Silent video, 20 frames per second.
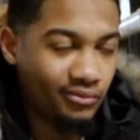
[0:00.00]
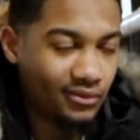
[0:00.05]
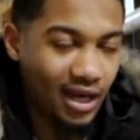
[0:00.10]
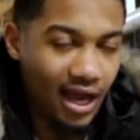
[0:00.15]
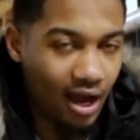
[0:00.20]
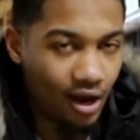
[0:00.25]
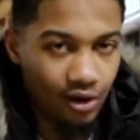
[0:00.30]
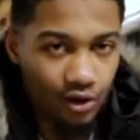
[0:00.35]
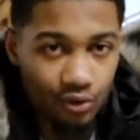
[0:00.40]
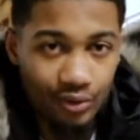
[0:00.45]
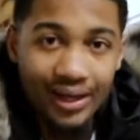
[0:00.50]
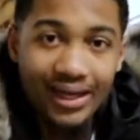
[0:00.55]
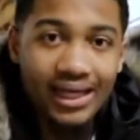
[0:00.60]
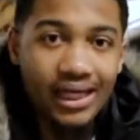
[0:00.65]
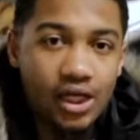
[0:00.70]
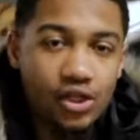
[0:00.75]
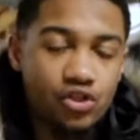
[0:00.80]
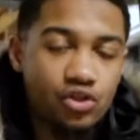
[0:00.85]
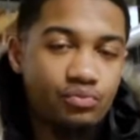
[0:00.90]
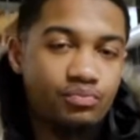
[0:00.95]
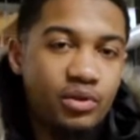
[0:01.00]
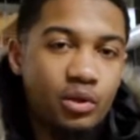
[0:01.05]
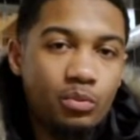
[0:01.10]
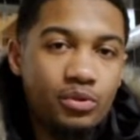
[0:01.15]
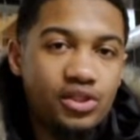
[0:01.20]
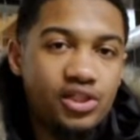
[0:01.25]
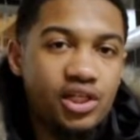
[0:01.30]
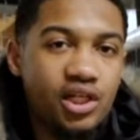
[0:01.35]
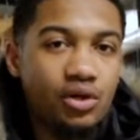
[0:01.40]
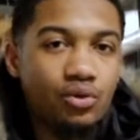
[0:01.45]
800 people
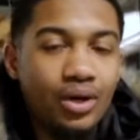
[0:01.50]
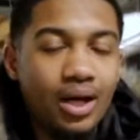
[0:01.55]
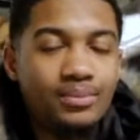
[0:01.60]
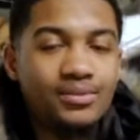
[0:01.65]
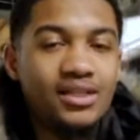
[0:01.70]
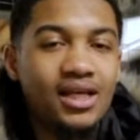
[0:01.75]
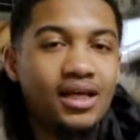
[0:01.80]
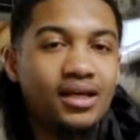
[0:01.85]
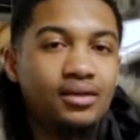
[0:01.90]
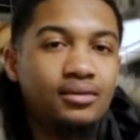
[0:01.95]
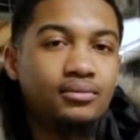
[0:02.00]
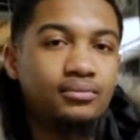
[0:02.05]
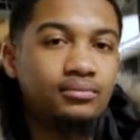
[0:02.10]
to your website.